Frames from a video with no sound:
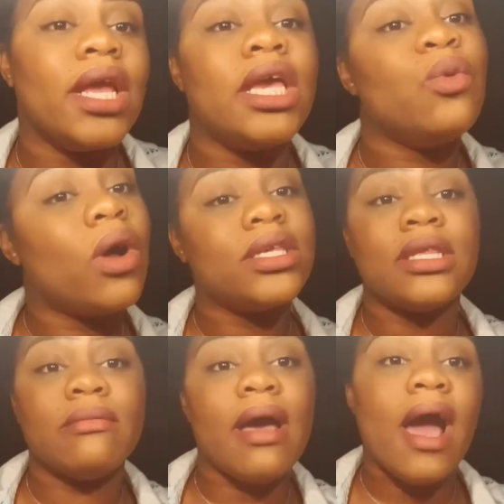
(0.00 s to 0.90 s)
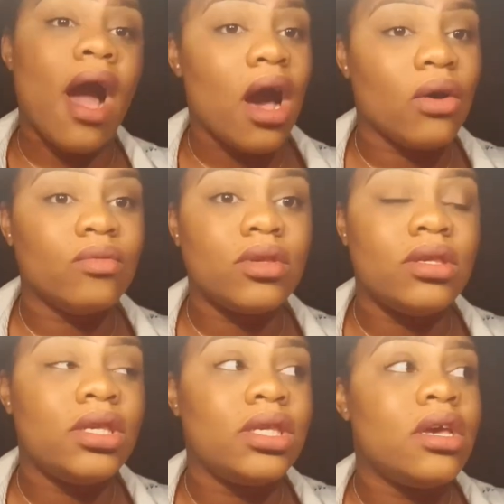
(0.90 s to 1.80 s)
Like, he wants them out.
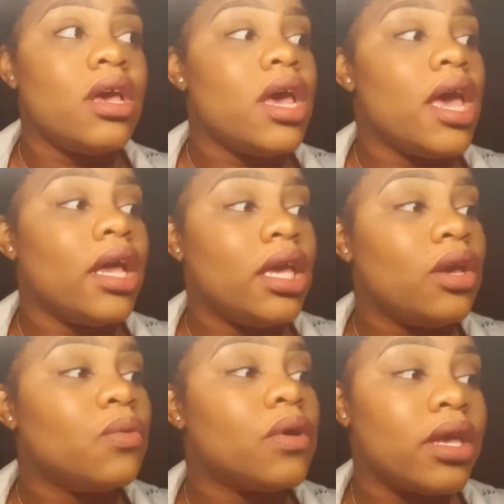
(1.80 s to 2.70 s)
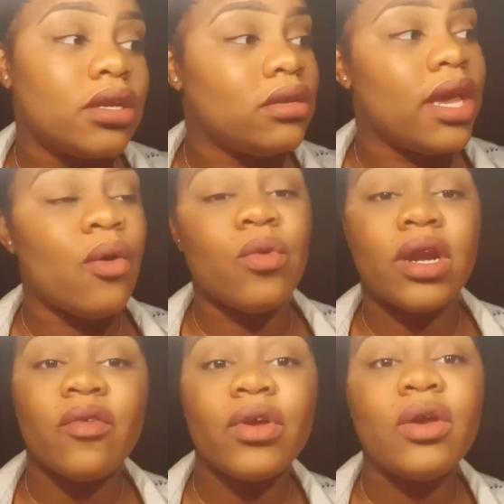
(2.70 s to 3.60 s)
And he will get
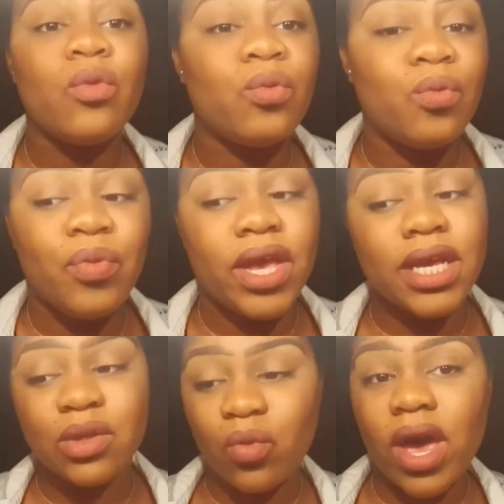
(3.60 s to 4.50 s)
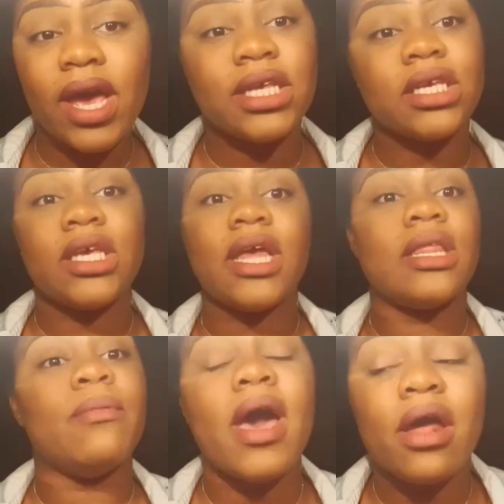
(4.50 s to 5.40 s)
whatever he, his way to
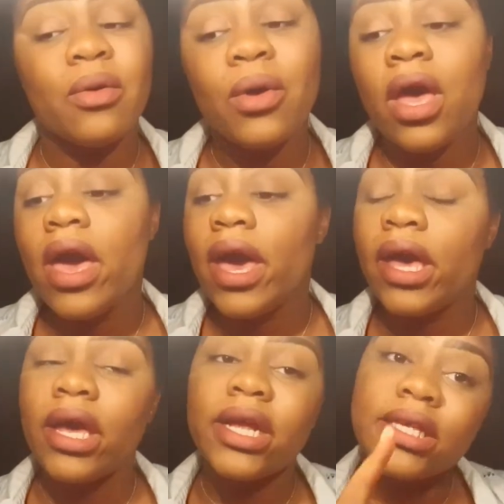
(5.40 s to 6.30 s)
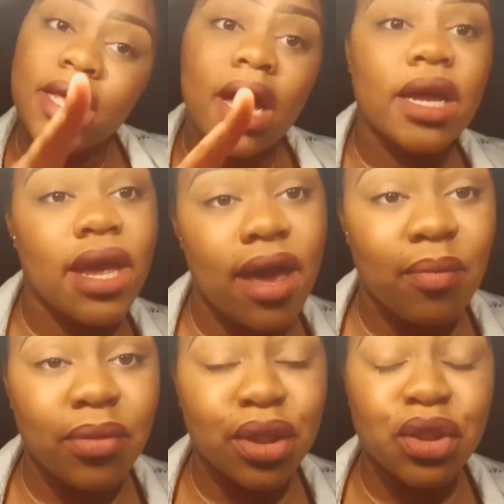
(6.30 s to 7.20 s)
get them out. And it's not going to
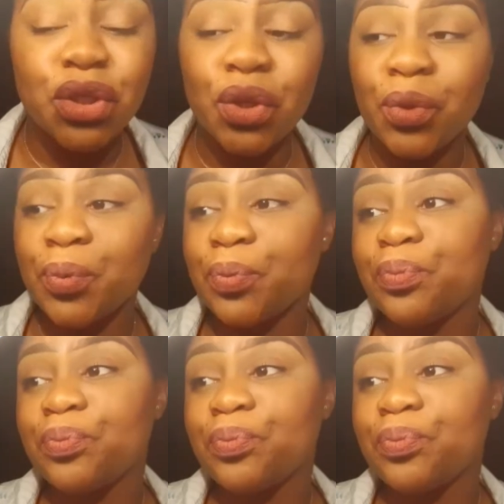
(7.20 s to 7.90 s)
happen, so.